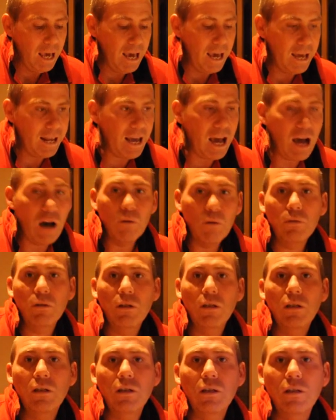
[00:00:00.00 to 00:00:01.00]
Anyhow,
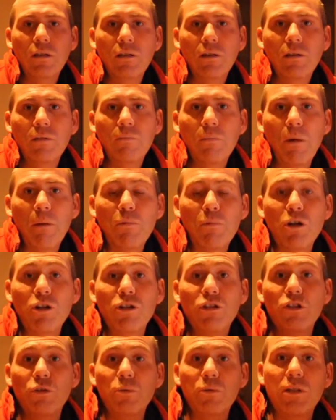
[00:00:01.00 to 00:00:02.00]
uh, I'm gonna
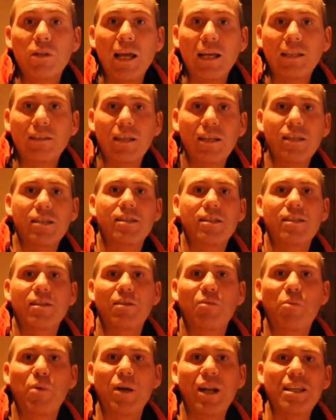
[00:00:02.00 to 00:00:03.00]
do it like this.
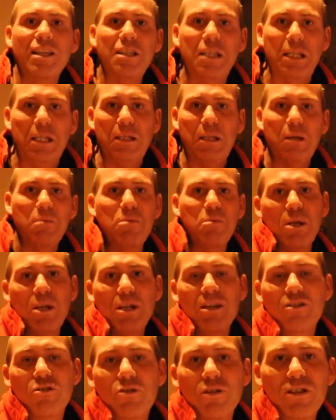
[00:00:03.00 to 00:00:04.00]
When I see something
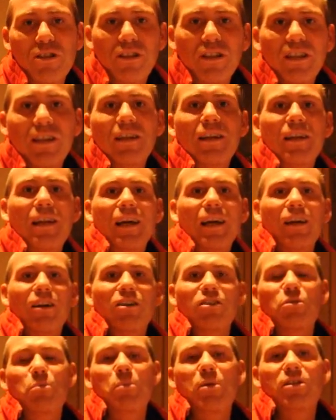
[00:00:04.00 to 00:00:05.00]
interesting, uh, like a
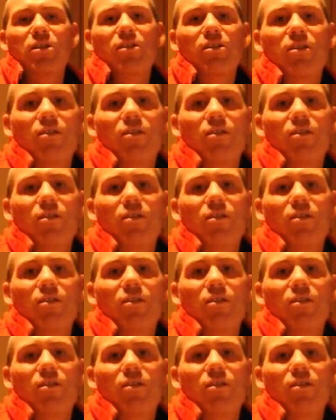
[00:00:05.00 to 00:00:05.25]
conspiracy